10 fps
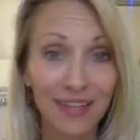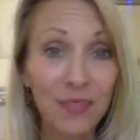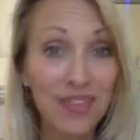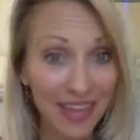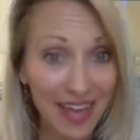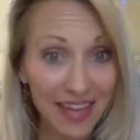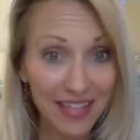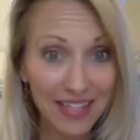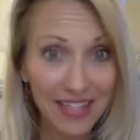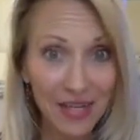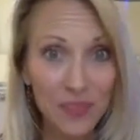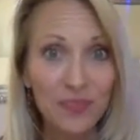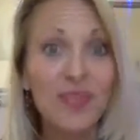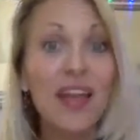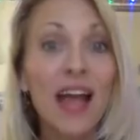with the kids.
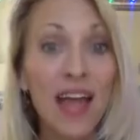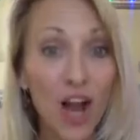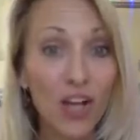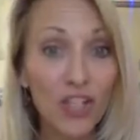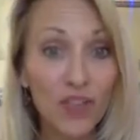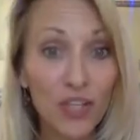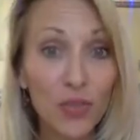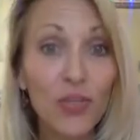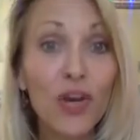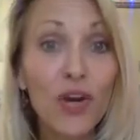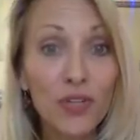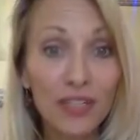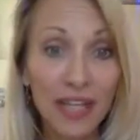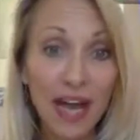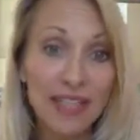And also if I do a
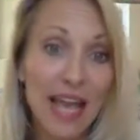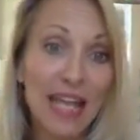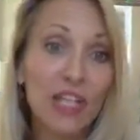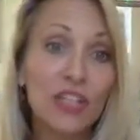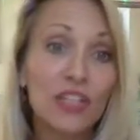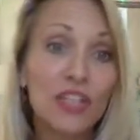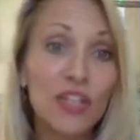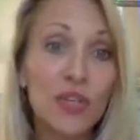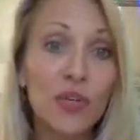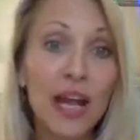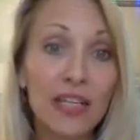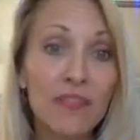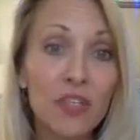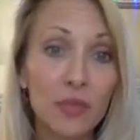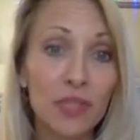yoga class, I do
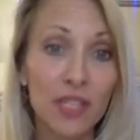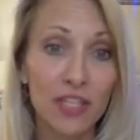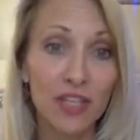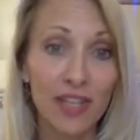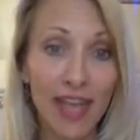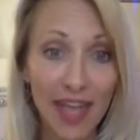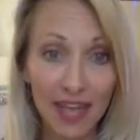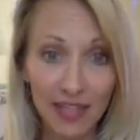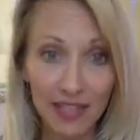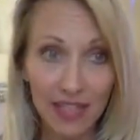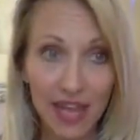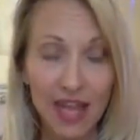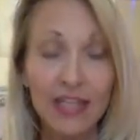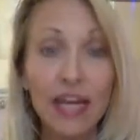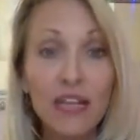guided visualization at the end.
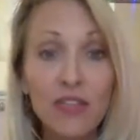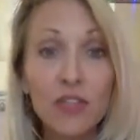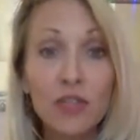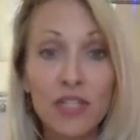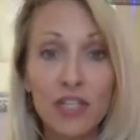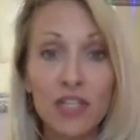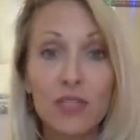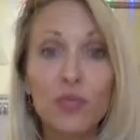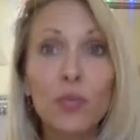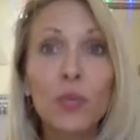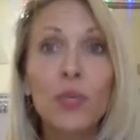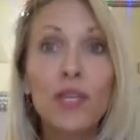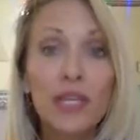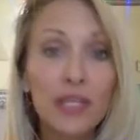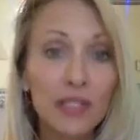Guided visualization is
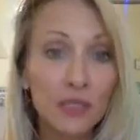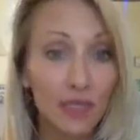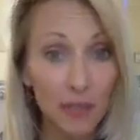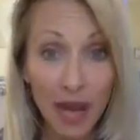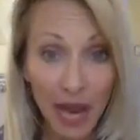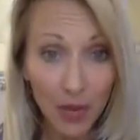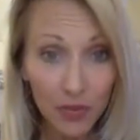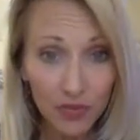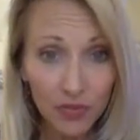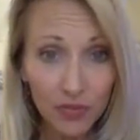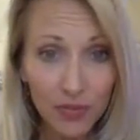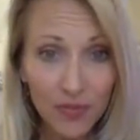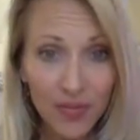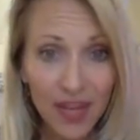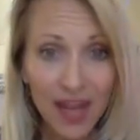really, really powerful.
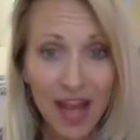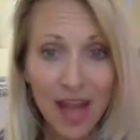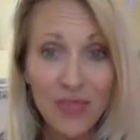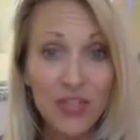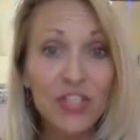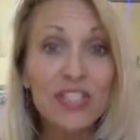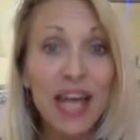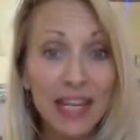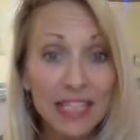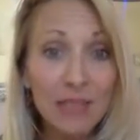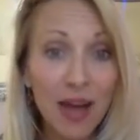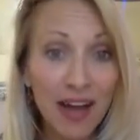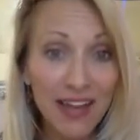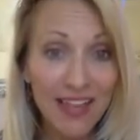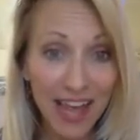And there's science
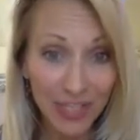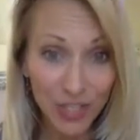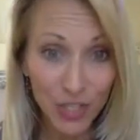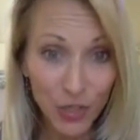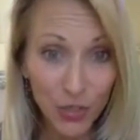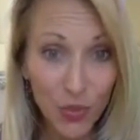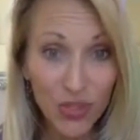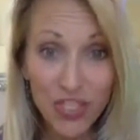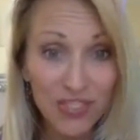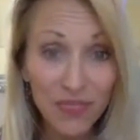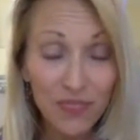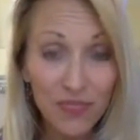behind that too, which is